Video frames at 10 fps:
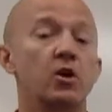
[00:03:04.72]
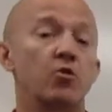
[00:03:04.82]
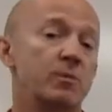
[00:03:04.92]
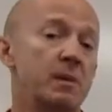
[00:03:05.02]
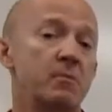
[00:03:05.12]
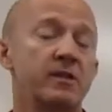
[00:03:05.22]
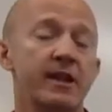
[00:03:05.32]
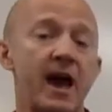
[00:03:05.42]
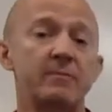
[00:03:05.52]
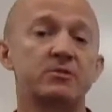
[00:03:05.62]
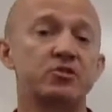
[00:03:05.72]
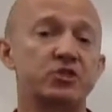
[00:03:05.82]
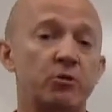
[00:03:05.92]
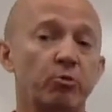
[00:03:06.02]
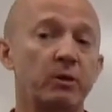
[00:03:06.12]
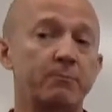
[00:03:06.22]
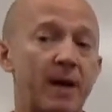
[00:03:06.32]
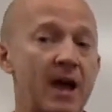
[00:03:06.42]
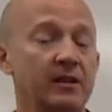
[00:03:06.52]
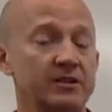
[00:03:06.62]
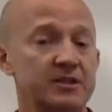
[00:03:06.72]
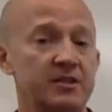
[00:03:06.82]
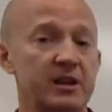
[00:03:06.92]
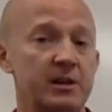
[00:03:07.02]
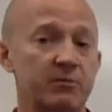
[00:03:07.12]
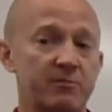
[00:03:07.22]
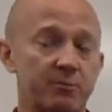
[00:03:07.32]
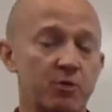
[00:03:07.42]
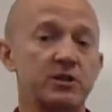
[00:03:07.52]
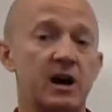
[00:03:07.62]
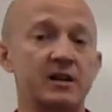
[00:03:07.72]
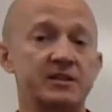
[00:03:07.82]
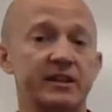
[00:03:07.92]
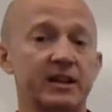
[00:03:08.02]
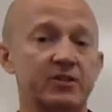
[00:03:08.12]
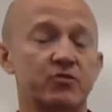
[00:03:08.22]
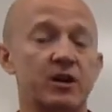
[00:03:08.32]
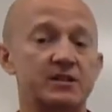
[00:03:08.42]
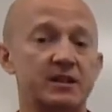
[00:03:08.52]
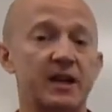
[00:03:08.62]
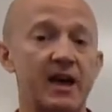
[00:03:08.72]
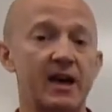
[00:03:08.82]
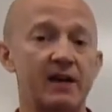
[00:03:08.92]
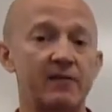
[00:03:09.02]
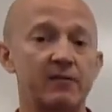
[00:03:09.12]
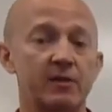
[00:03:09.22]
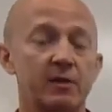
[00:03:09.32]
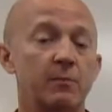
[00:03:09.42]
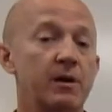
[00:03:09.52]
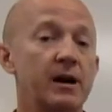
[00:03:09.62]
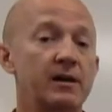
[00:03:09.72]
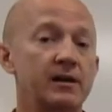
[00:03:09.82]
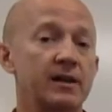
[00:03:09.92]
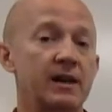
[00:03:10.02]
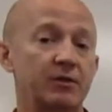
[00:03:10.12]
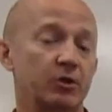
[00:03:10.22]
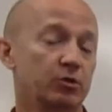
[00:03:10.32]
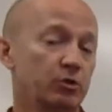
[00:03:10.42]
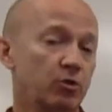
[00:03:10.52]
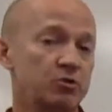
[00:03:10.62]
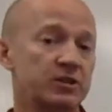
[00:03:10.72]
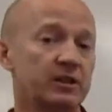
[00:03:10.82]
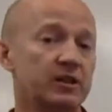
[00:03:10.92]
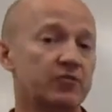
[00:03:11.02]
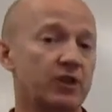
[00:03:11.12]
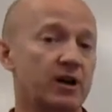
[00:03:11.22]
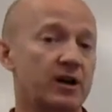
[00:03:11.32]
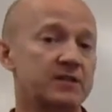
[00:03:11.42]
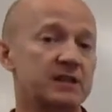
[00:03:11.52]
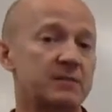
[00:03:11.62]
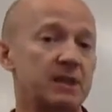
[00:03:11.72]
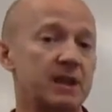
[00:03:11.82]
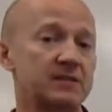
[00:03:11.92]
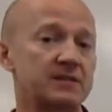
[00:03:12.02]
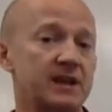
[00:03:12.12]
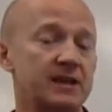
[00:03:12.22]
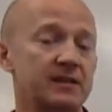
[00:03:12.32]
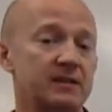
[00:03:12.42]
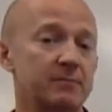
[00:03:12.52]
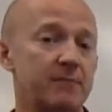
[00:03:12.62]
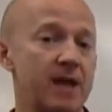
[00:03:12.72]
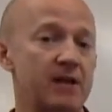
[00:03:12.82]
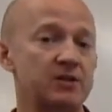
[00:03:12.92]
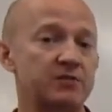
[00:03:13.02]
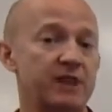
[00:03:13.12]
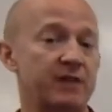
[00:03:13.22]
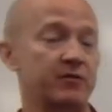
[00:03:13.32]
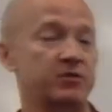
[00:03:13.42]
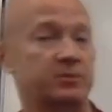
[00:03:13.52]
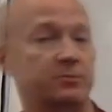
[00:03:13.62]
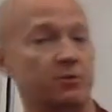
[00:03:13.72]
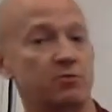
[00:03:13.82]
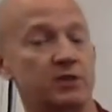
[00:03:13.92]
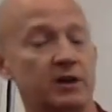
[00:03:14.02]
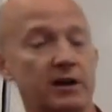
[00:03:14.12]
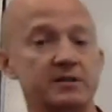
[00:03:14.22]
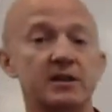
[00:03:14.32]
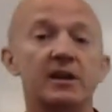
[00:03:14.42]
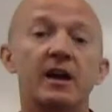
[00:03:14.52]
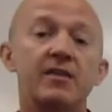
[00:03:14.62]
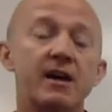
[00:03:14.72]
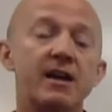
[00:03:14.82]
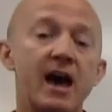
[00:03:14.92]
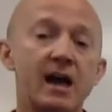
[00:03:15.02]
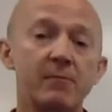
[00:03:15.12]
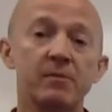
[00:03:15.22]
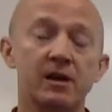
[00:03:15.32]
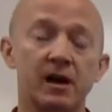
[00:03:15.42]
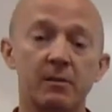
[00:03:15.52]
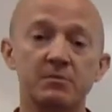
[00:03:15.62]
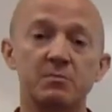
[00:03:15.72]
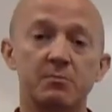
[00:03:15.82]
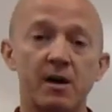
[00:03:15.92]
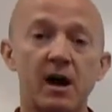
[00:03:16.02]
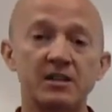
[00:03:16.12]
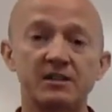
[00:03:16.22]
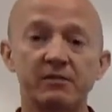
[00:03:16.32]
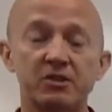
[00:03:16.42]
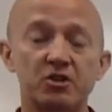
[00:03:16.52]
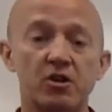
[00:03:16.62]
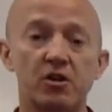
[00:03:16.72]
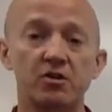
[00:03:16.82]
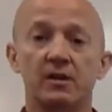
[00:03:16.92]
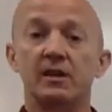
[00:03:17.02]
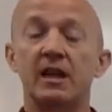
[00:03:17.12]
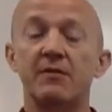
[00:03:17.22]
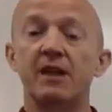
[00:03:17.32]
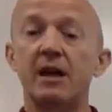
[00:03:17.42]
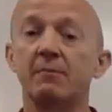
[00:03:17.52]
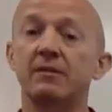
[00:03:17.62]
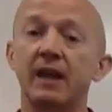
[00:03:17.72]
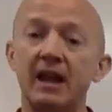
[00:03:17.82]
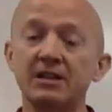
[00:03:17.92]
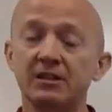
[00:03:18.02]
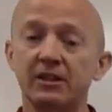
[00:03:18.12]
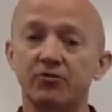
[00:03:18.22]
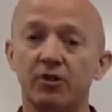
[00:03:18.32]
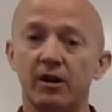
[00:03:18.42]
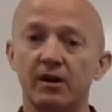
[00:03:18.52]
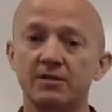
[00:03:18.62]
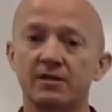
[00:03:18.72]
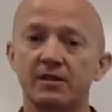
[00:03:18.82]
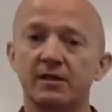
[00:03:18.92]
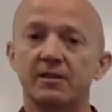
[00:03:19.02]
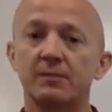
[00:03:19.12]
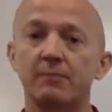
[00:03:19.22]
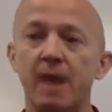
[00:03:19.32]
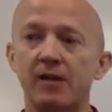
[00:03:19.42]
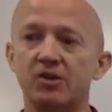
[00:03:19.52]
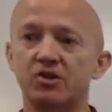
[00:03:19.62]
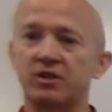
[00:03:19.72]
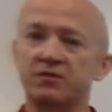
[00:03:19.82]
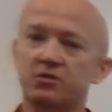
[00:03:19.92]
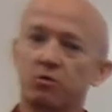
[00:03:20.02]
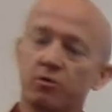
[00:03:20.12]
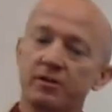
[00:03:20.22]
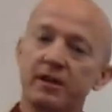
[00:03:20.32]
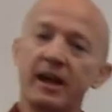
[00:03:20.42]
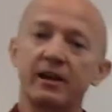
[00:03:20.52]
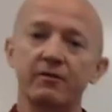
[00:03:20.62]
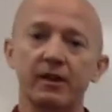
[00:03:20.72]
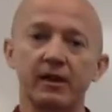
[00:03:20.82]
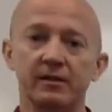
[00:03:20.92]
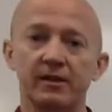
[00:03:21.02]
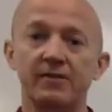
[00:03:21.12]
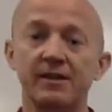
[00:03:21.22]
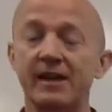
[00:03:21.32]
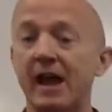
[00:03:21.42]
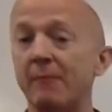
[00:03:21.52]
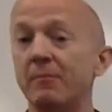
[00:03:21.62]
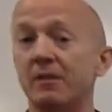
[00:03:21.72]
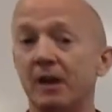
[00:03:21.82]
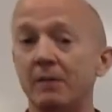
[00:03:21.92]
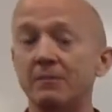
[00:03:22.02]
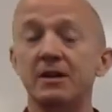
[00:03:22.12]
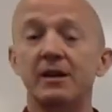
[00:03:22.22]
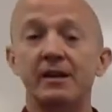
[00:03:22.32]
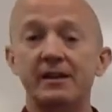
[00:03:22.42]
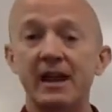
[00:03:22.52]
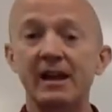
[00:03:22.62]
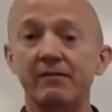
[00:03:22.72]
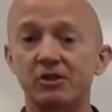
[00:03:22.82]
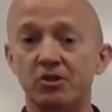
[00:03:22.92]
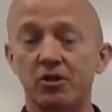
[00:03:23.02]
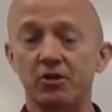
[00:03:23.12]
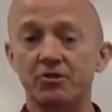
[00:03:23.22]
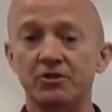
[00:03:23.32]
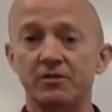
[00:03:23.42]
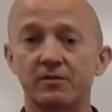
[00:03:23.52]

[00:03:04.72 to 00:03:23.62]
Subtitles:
Remember that atoms are generally balanced in the number of protons and electrons they have, but if you're losing electrons, that means that the balance favors the protons, and that atom becomes positively charged. If an atom gains electrons, the balance shifts toward the negative end, and that atom becomes negatively charged.